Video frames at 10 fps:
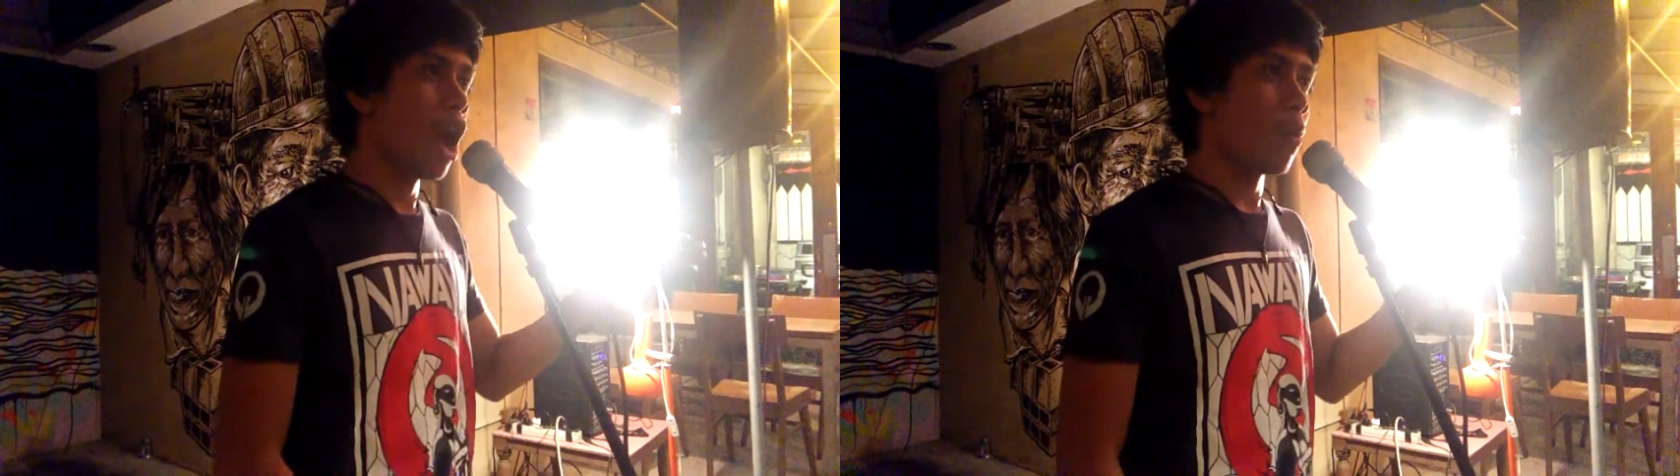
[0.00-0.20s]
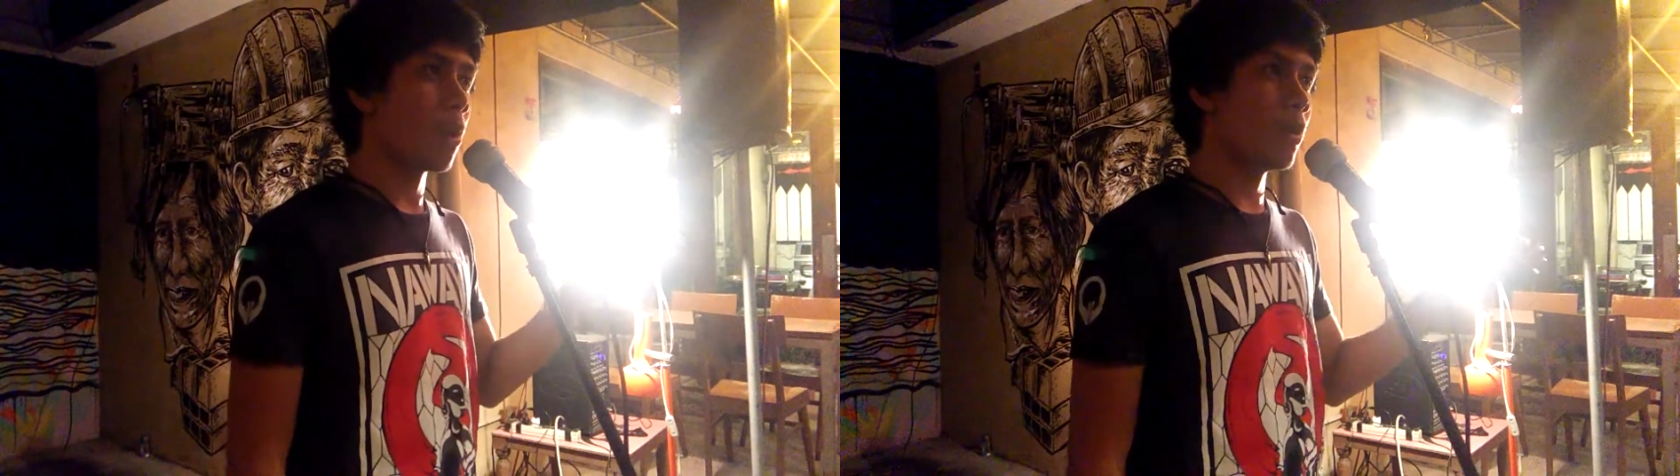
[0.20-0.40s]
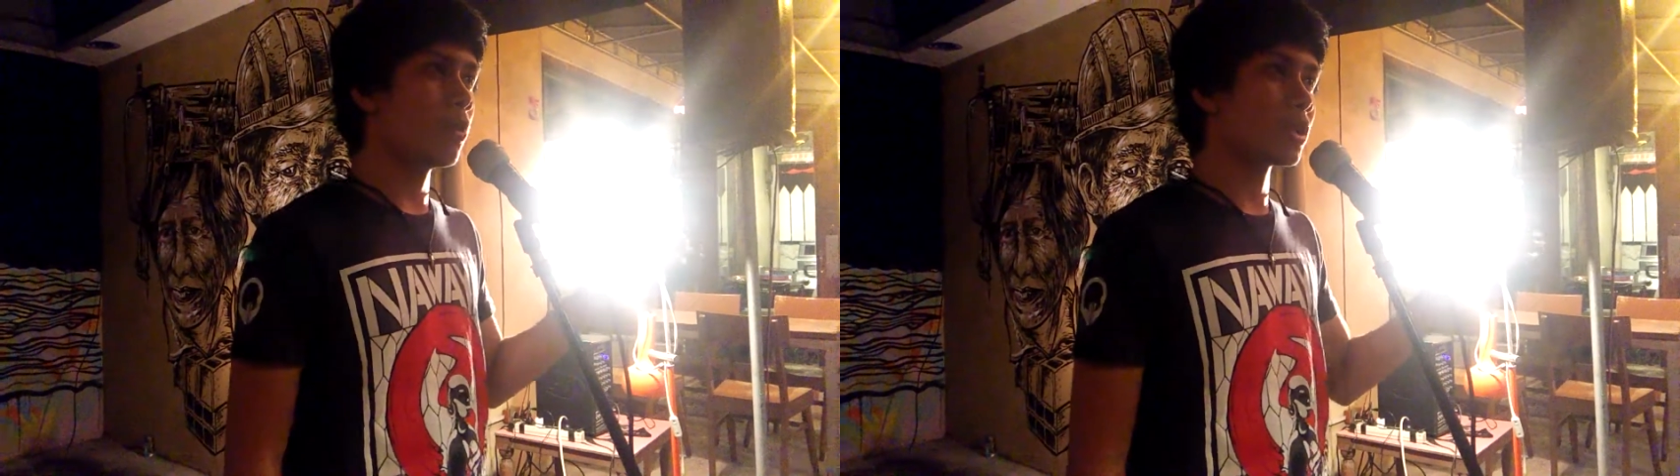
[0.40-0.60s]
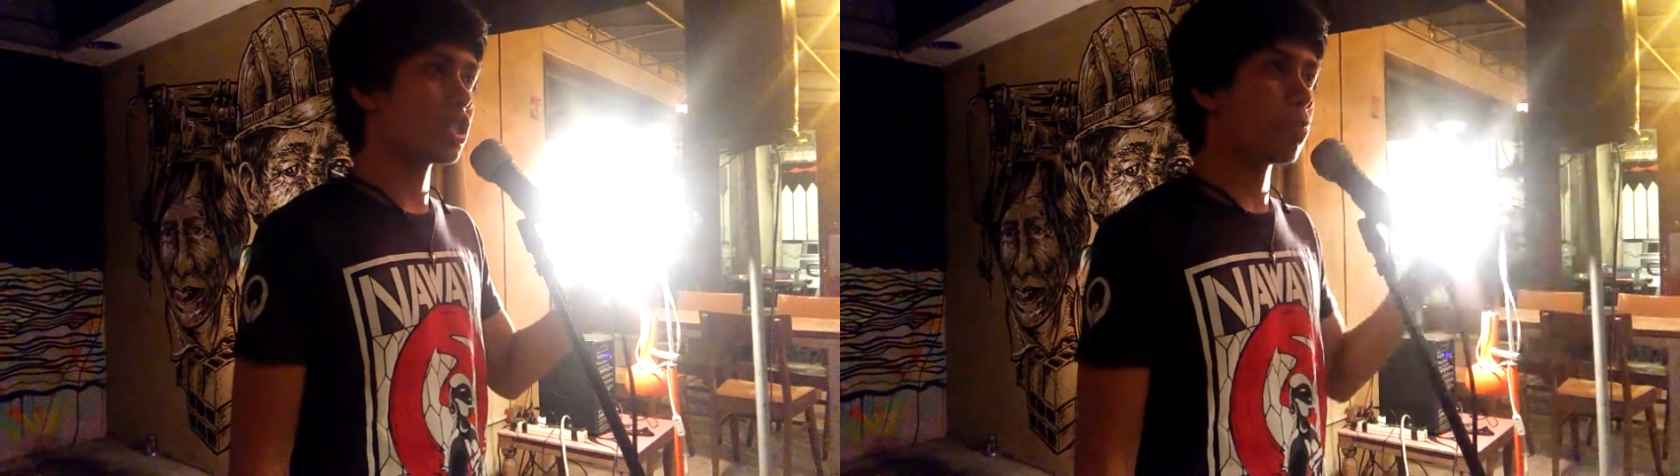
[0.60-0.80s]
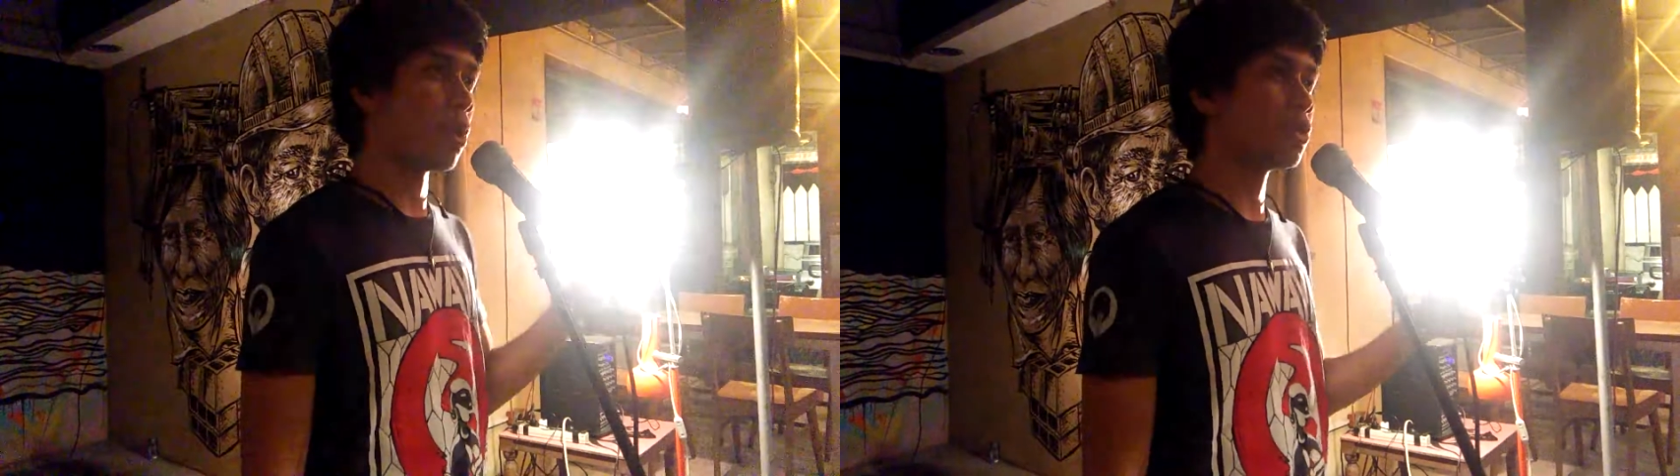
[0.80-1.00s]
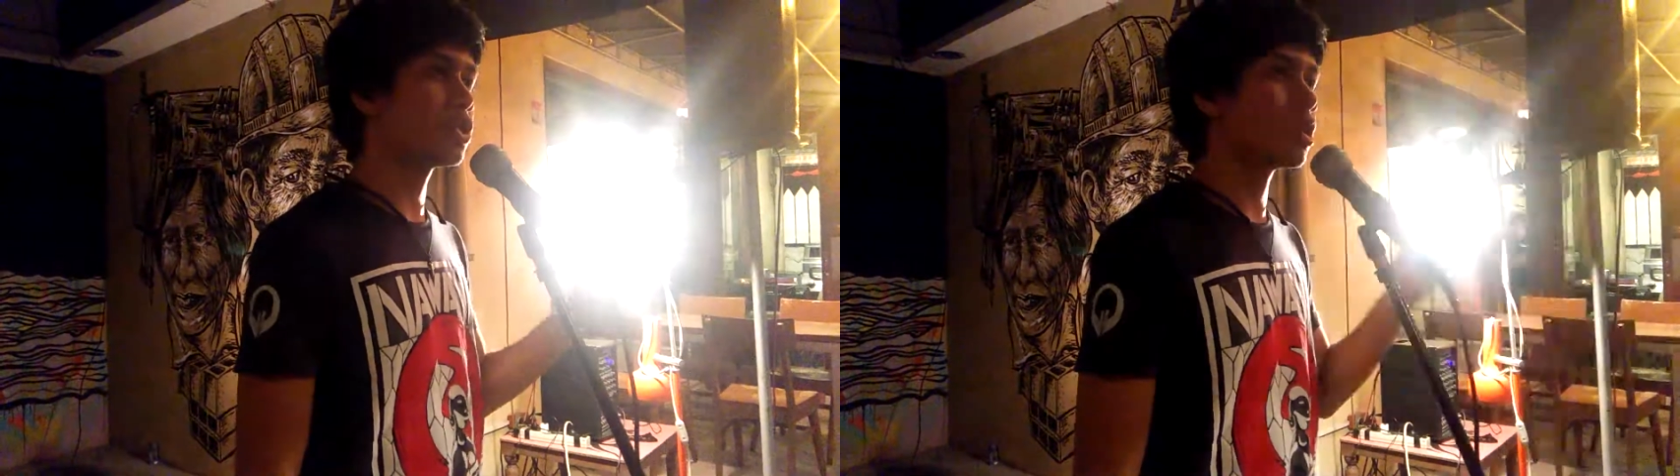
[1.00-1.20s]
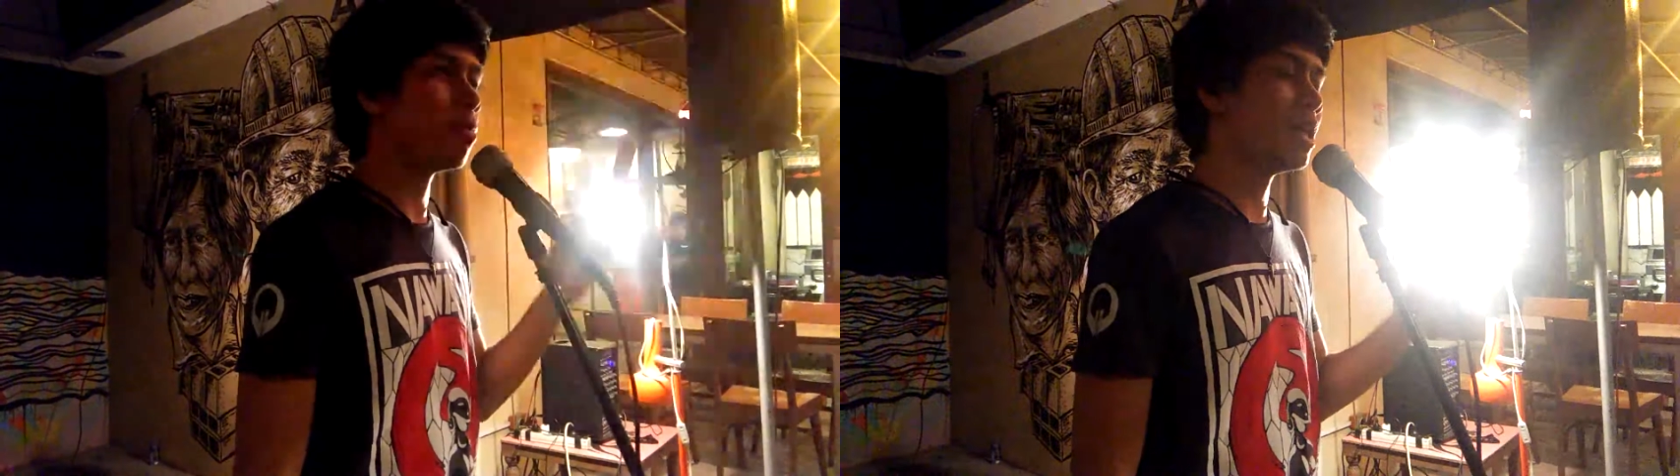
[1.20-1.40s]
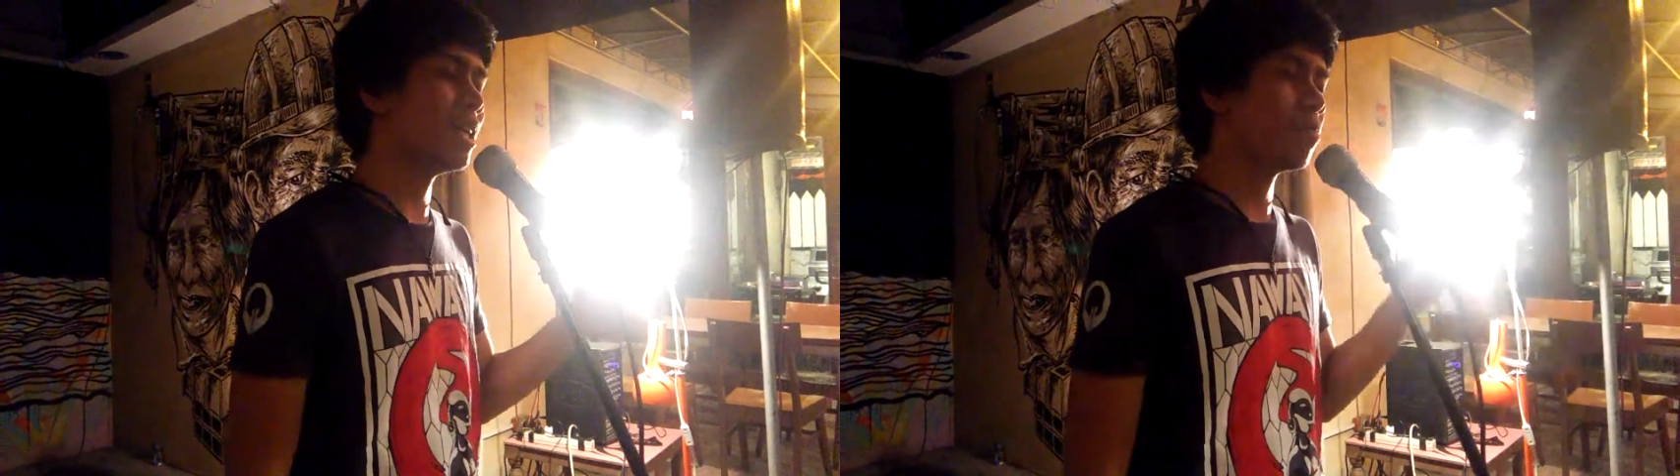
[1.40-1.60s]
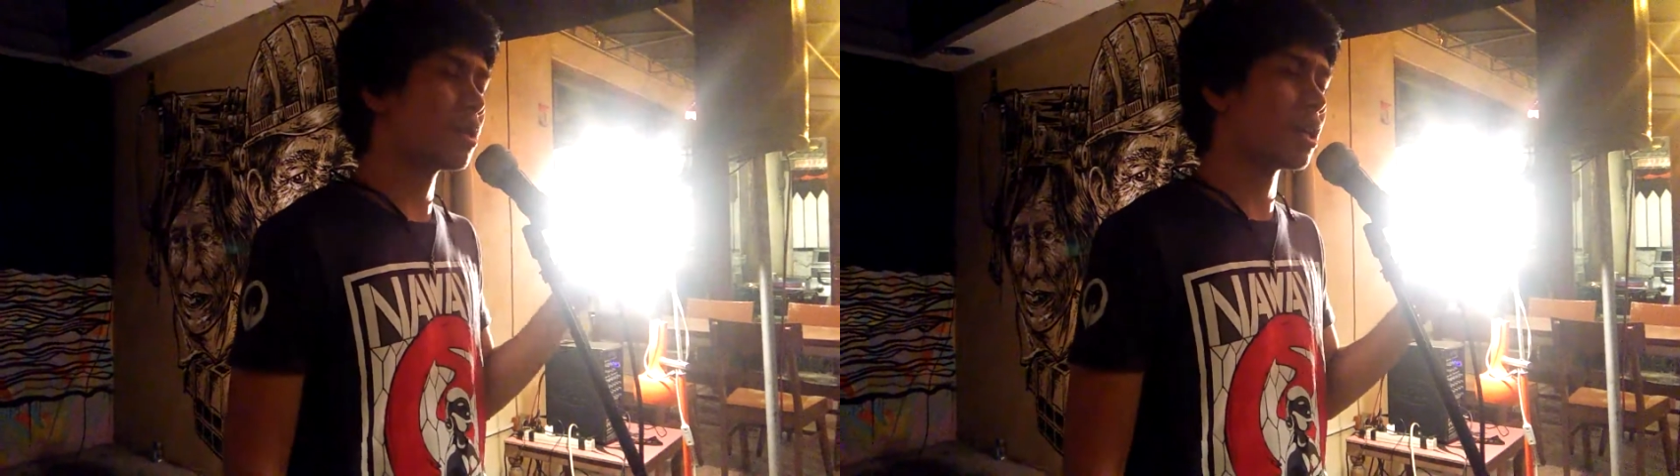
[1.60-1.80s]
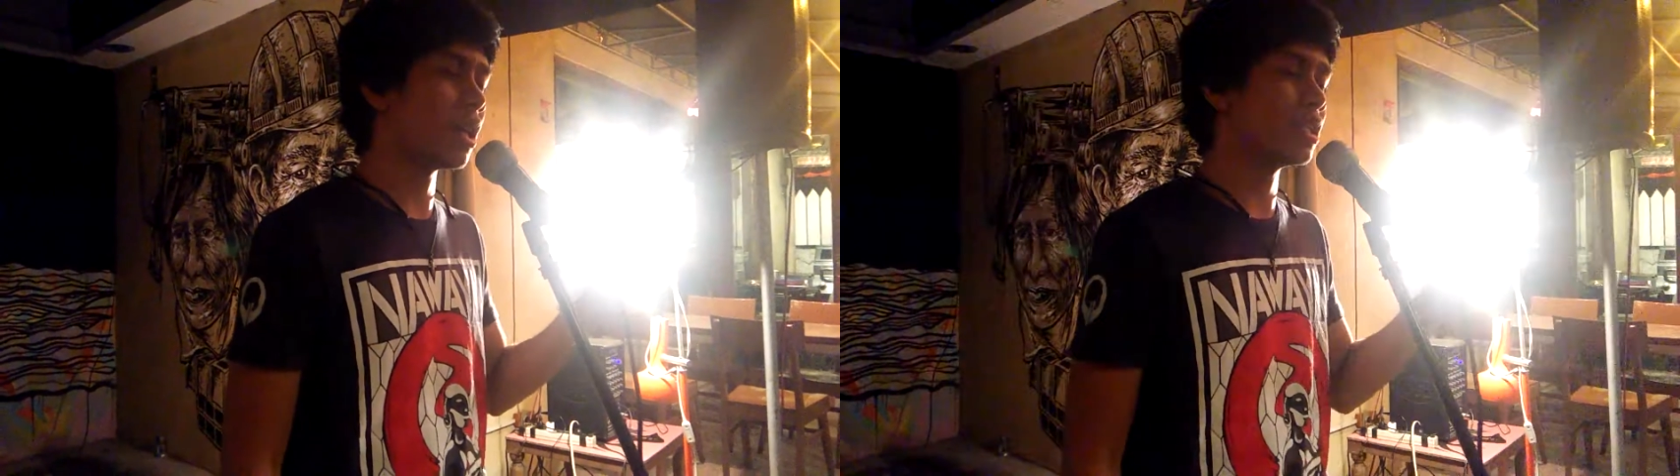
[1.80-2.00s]
where we were supposed to meet
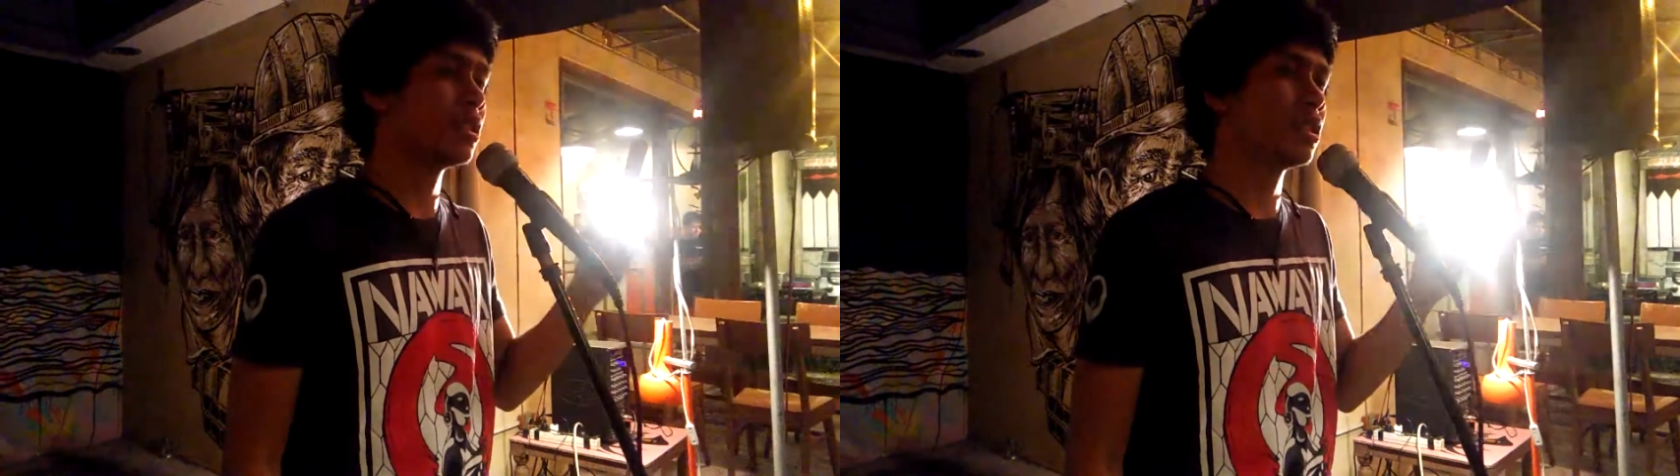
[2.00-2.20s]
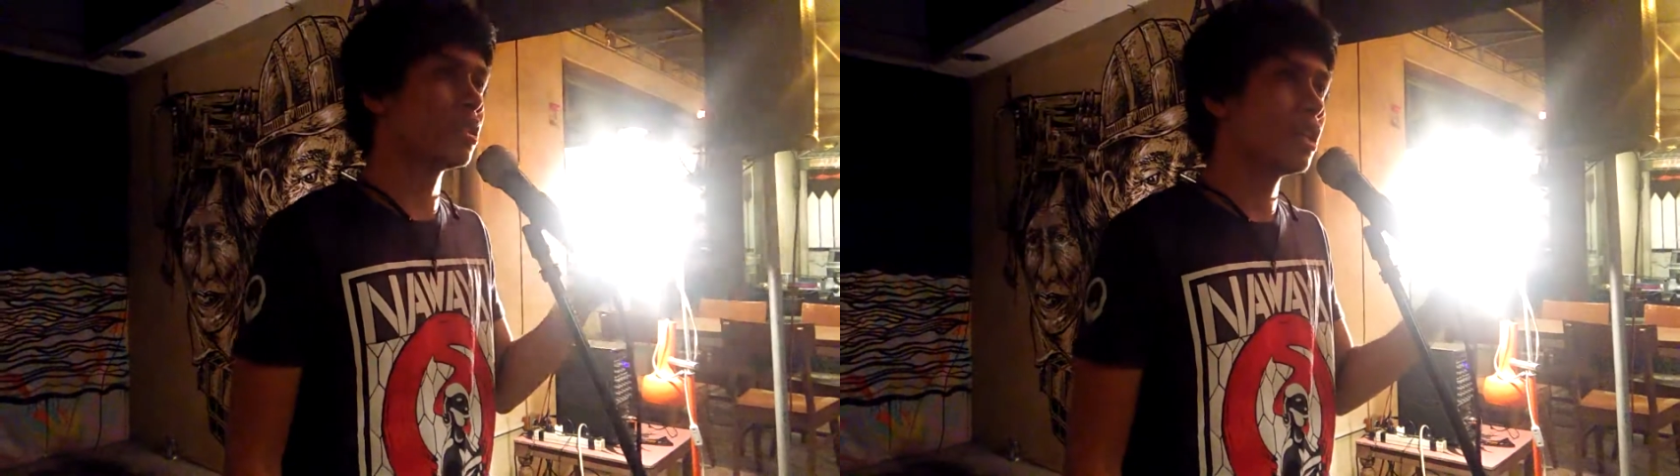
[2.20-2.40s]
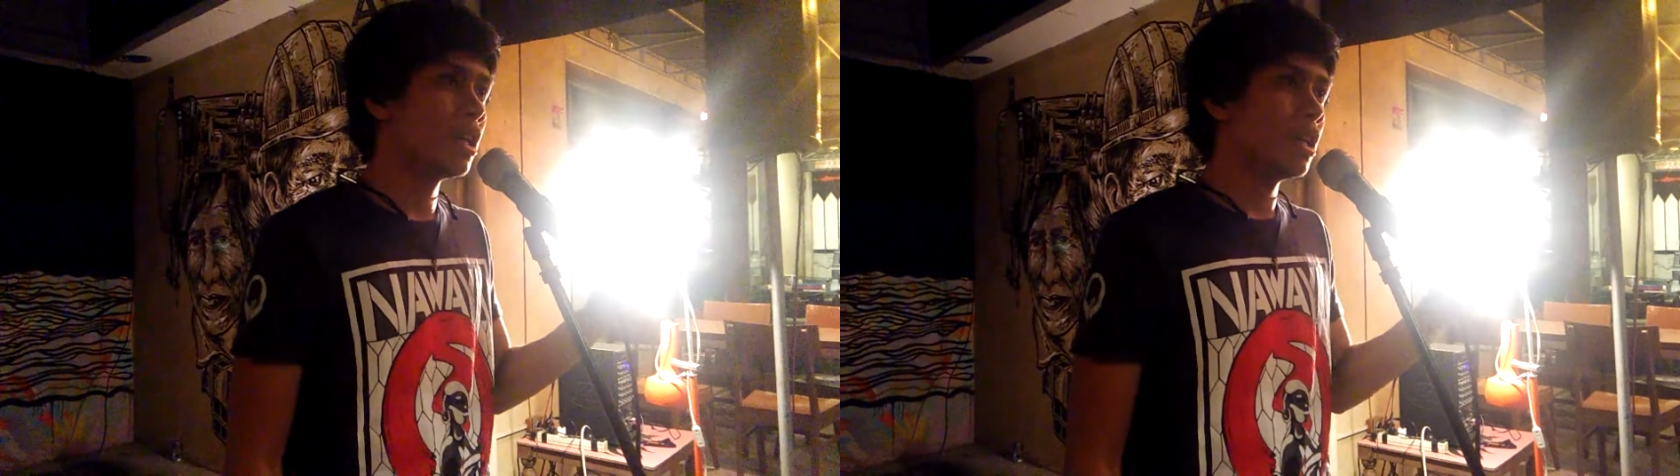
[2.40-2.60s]
because